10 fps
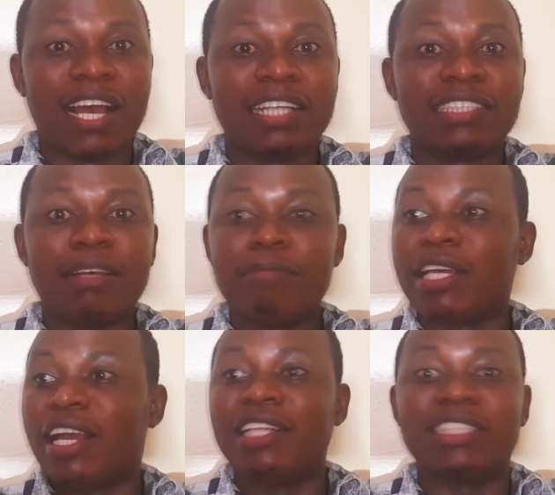
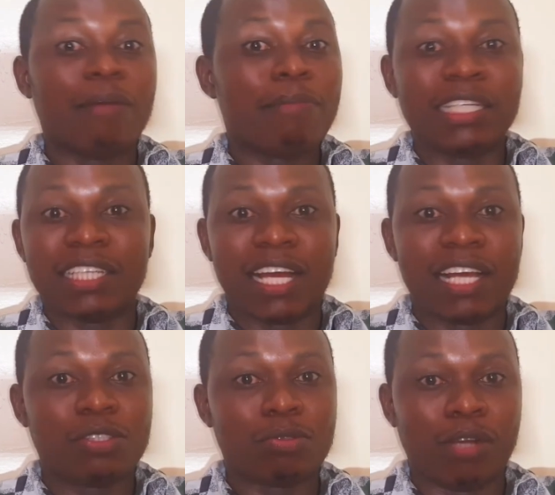Something else happened in high
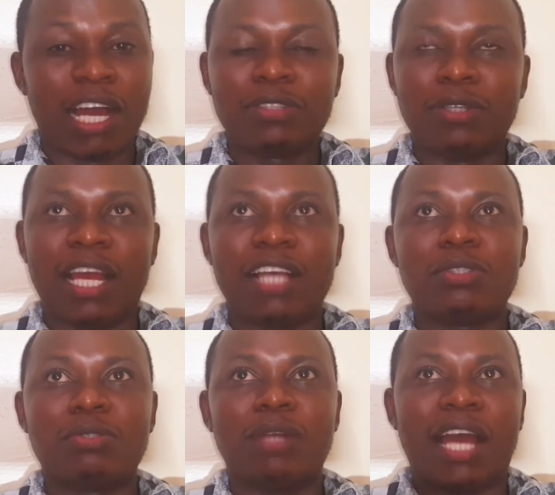school. Actually, high
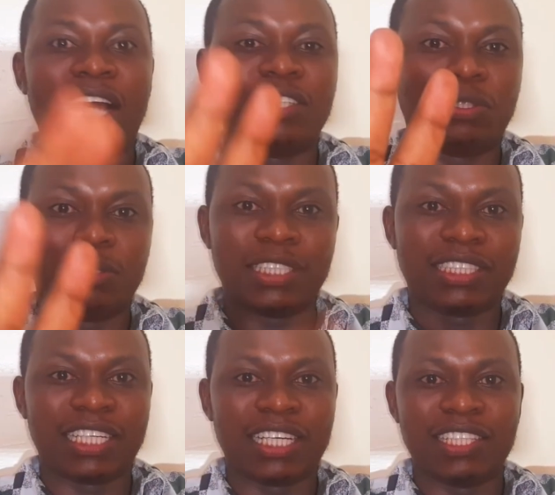school, I had 2
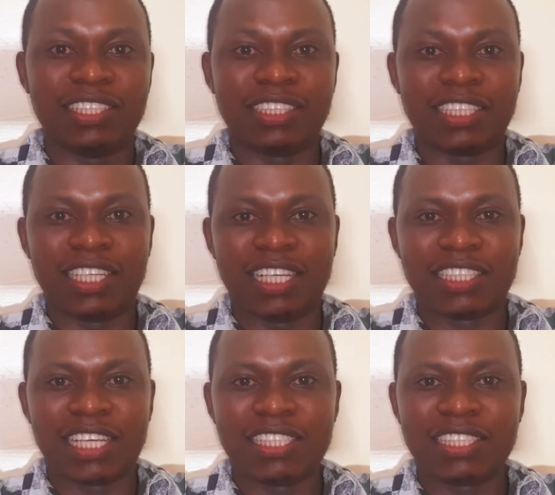
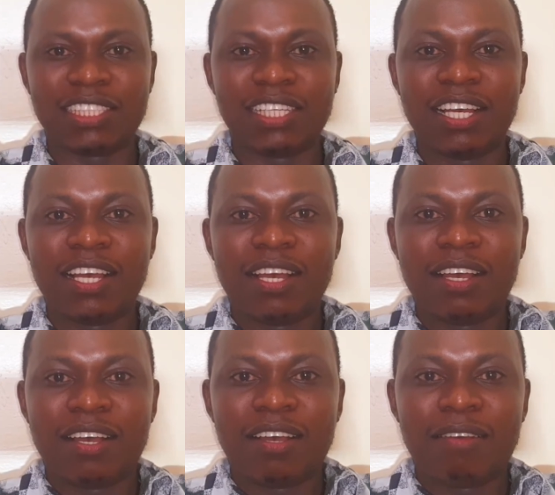incidences.
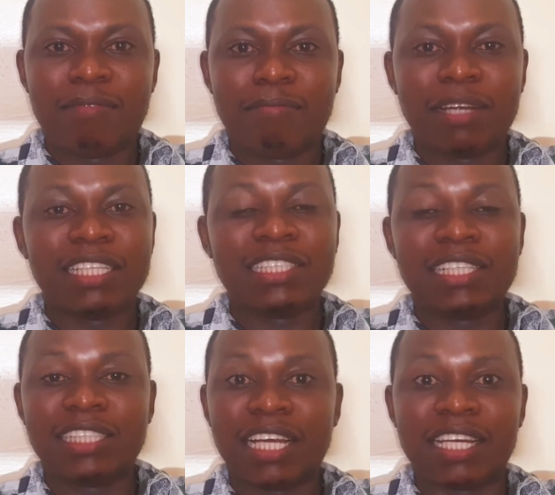But as I
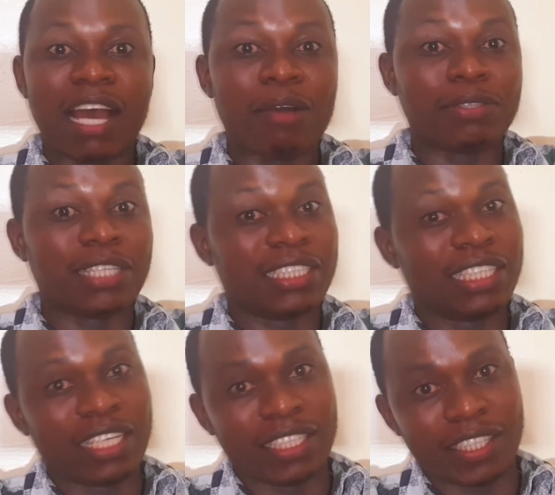said, I was a
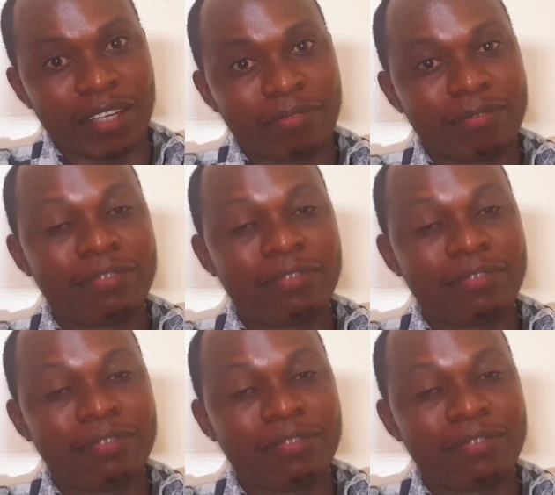teenager.